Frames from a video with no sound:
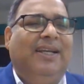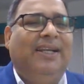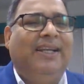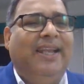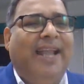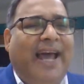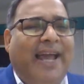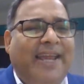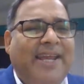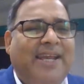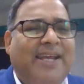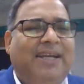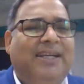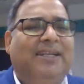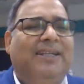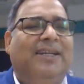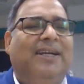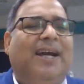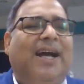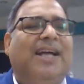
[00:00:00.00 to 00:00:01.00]
like
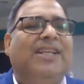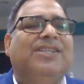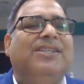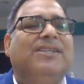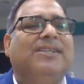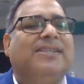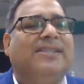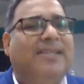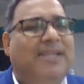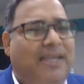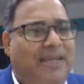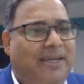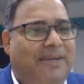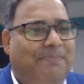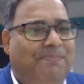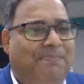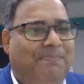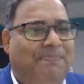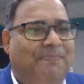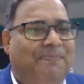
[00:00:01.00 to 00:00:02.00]
as a ship
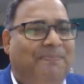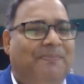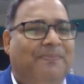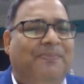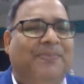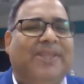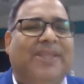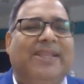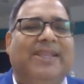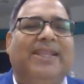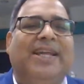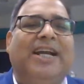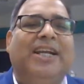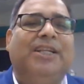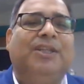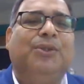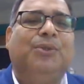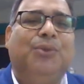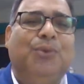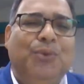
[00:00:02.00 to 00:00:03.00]

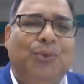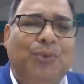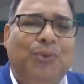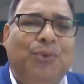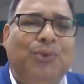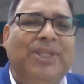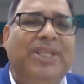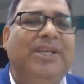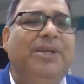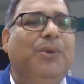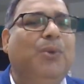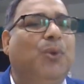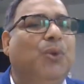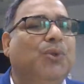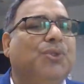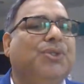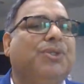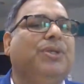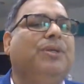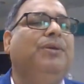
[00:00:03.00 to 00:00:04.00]
that through the
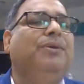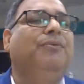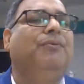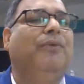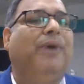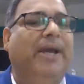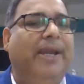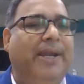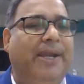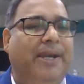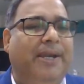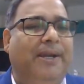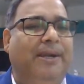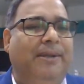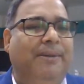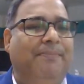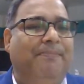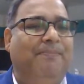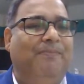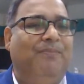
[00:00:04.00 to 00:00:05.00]
ocean wide
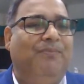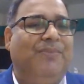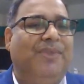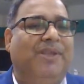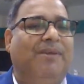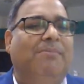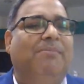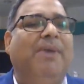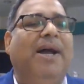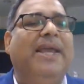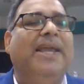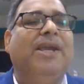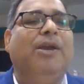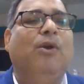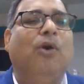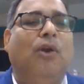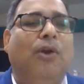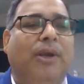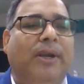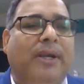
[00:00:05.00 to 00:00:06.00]
by
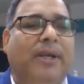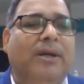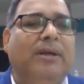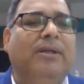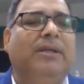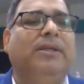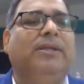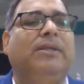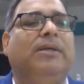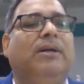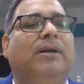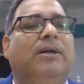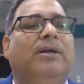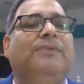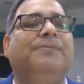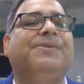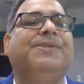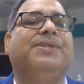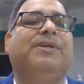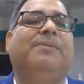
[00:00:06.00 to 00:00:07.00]
conduct
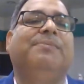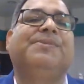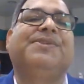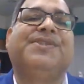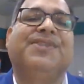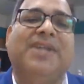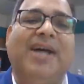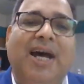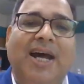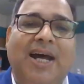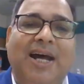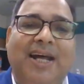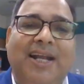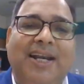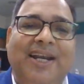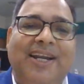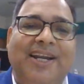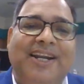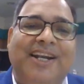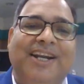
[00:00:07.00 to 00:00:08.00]
of some
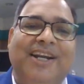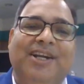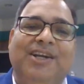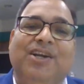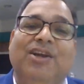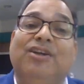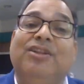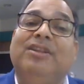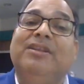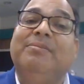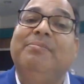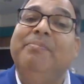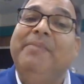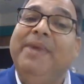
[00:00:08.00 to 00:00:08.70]
star doth